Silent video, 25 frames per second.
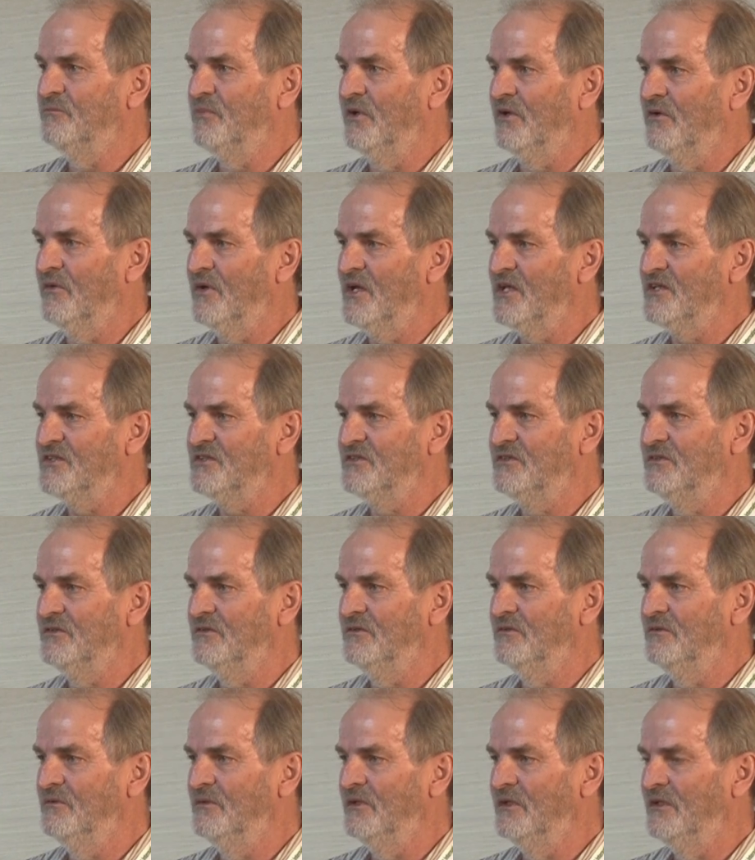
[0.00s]
progressed
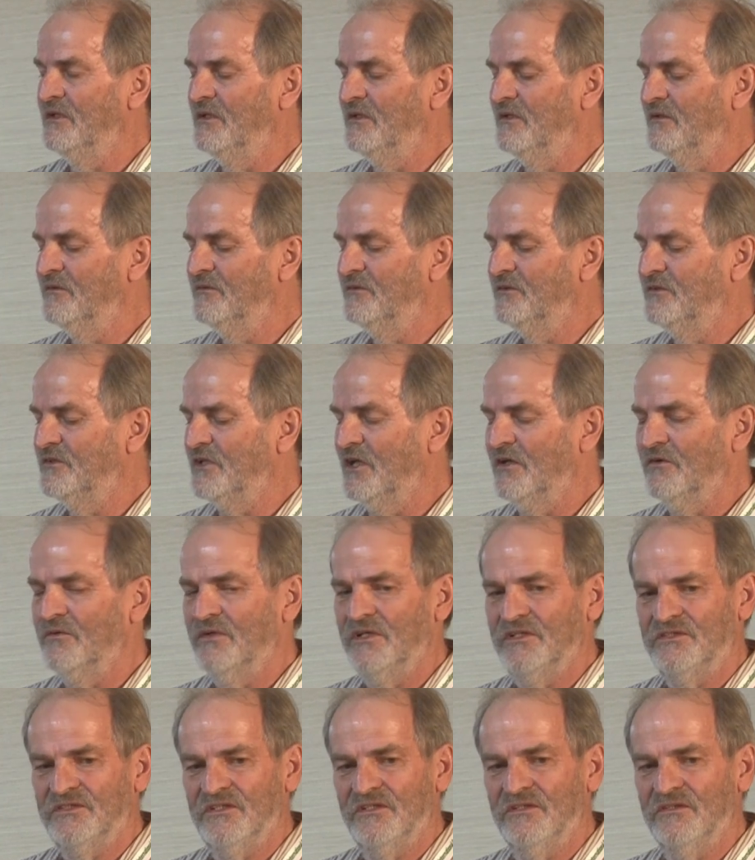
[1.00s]
to
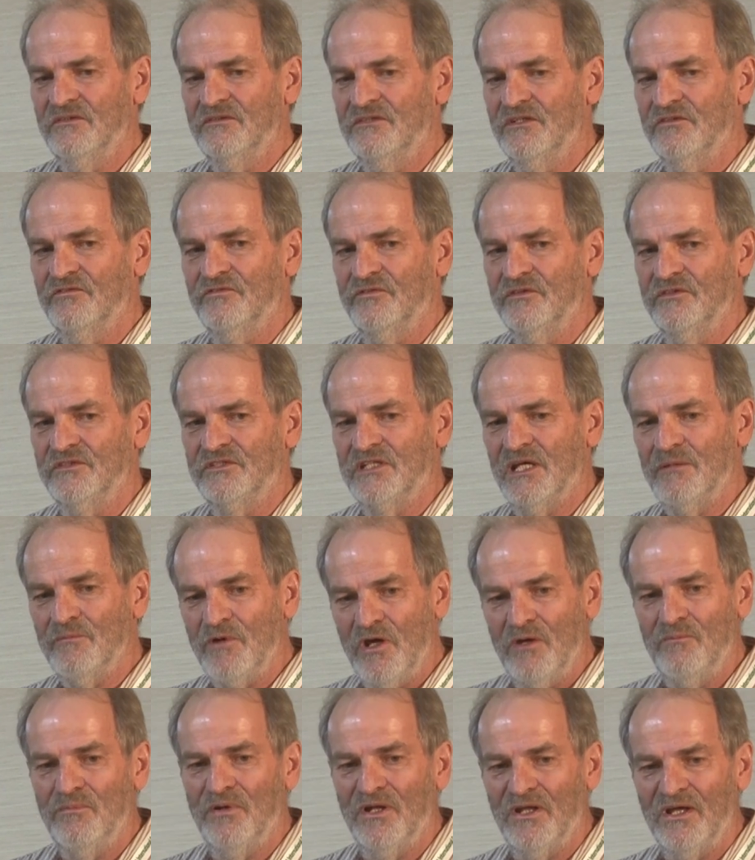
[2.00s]
generating different
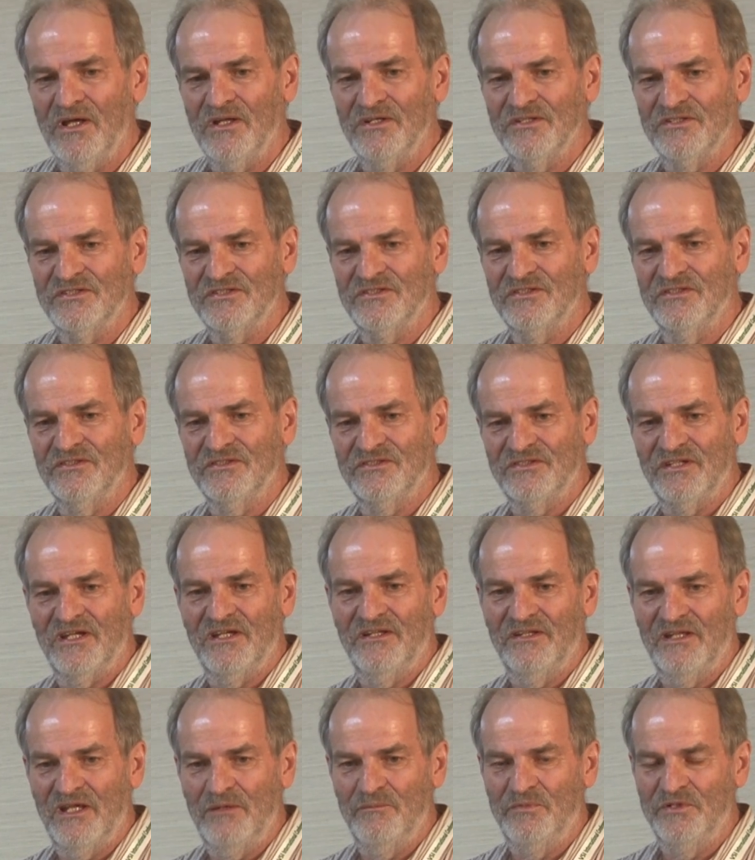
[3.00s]
demo plants, and so
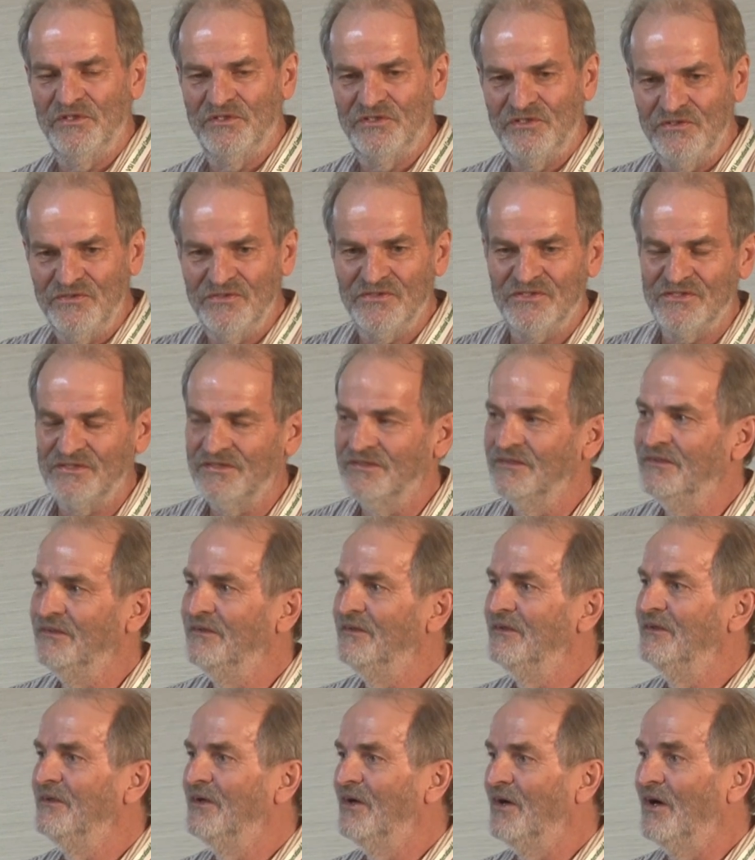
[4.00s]
they produce
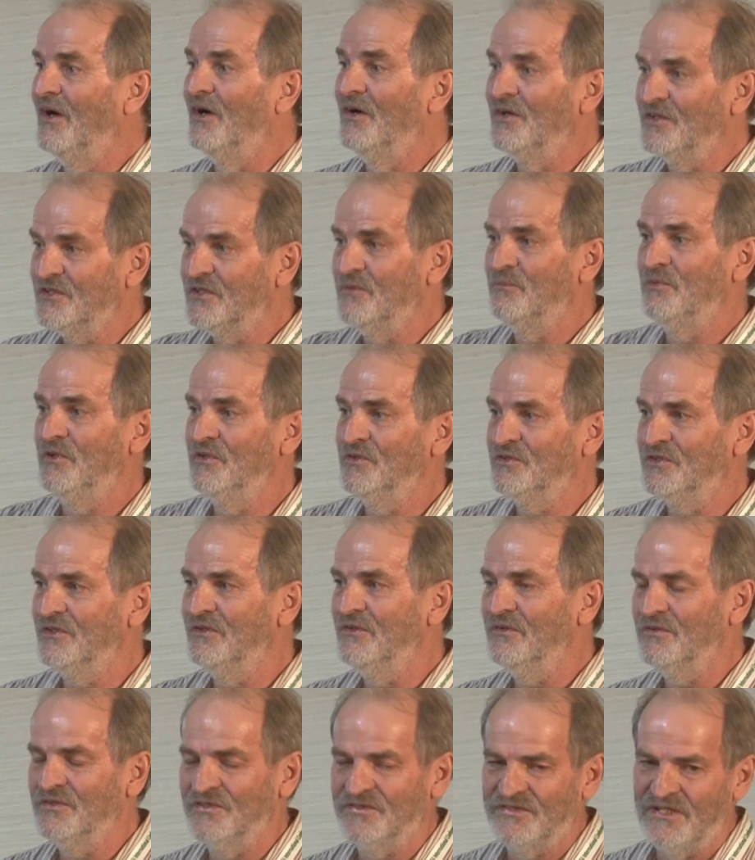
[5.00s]

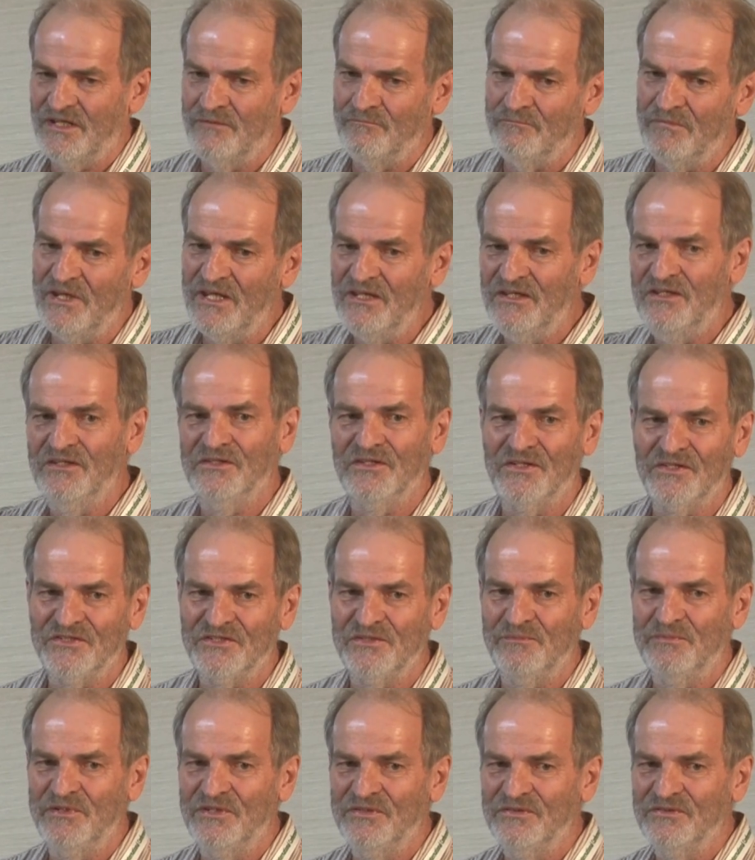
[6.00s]
isobutanol because they're making
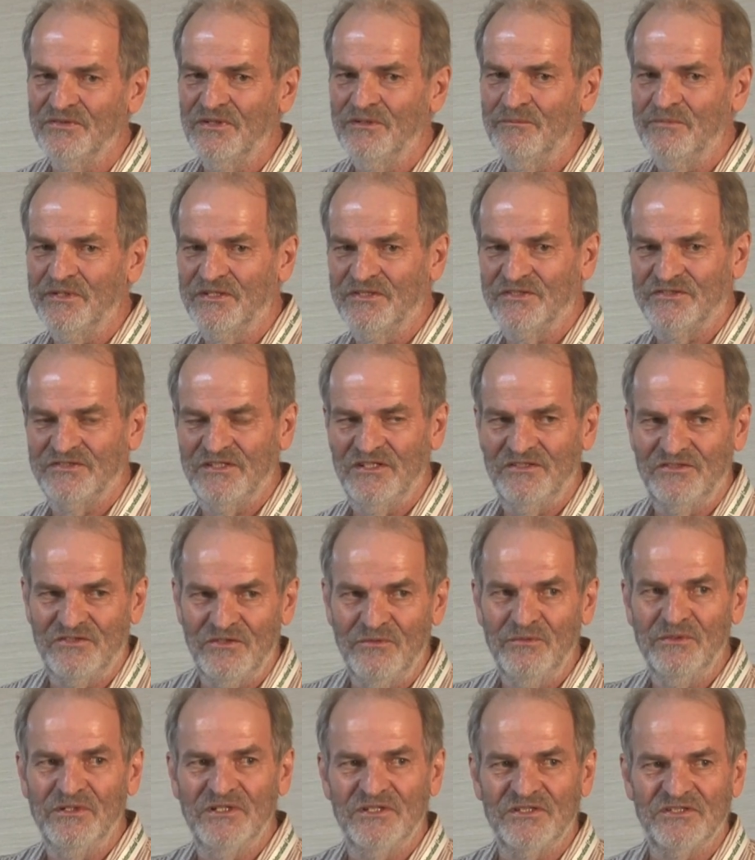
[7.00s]
isobutanol because they're
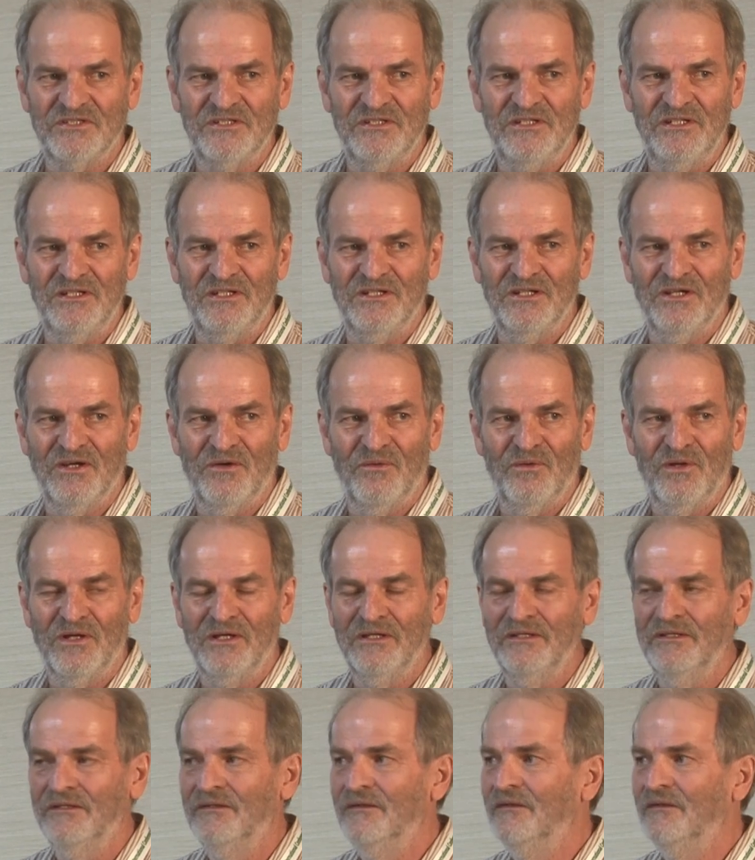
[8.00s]
doing this in E. coli.